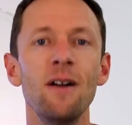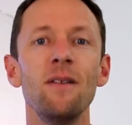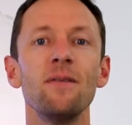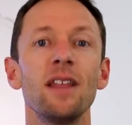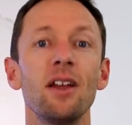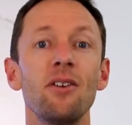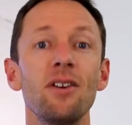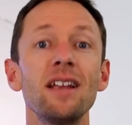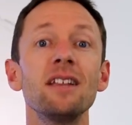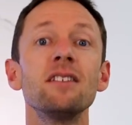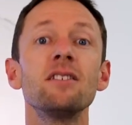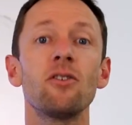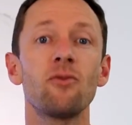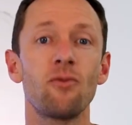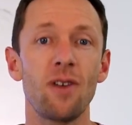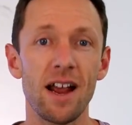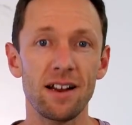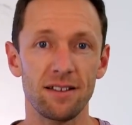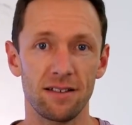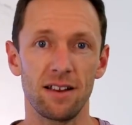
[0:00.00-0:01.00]
They're
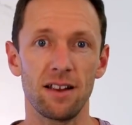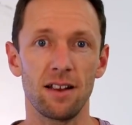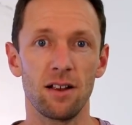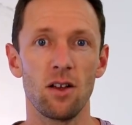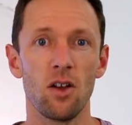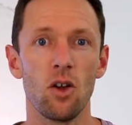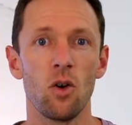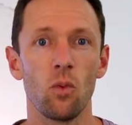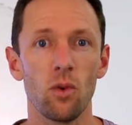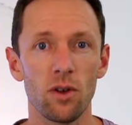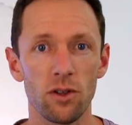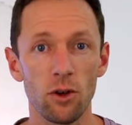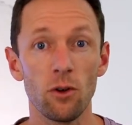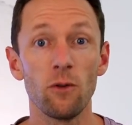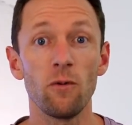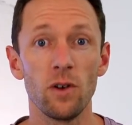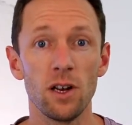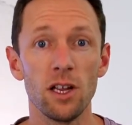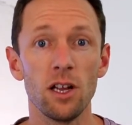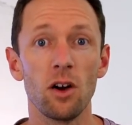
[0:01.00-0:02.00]
interacting with your
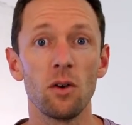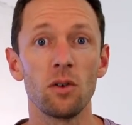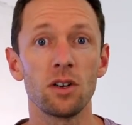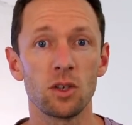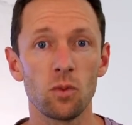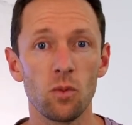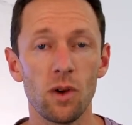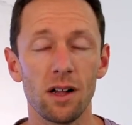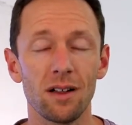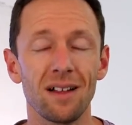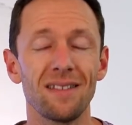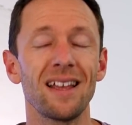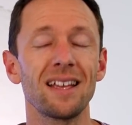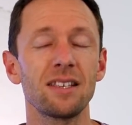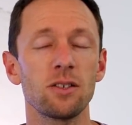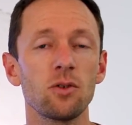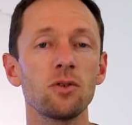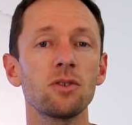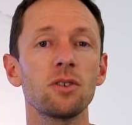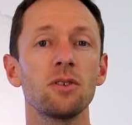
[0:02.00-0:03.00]
video as well. And
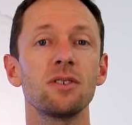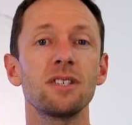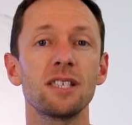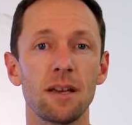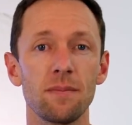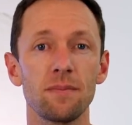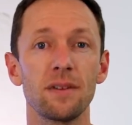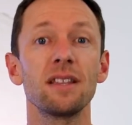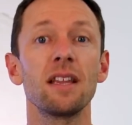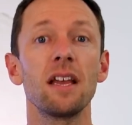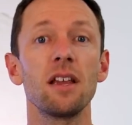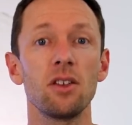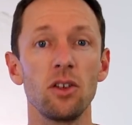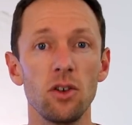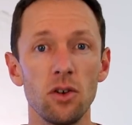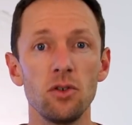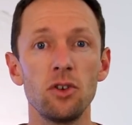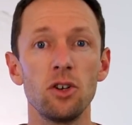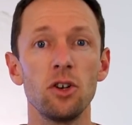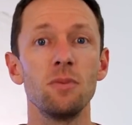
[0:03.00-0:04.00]
that's also something that
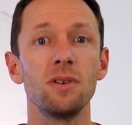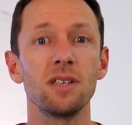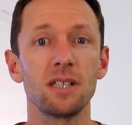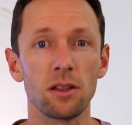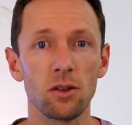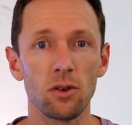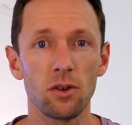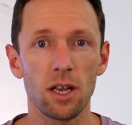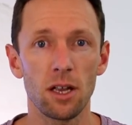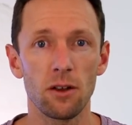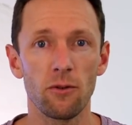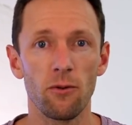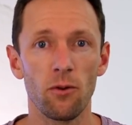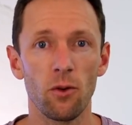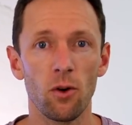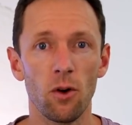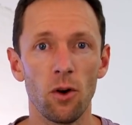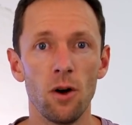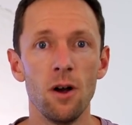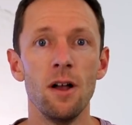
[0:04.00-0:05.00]
YouTube is looking
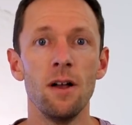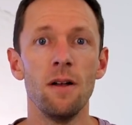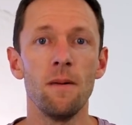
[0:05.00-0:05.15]
for.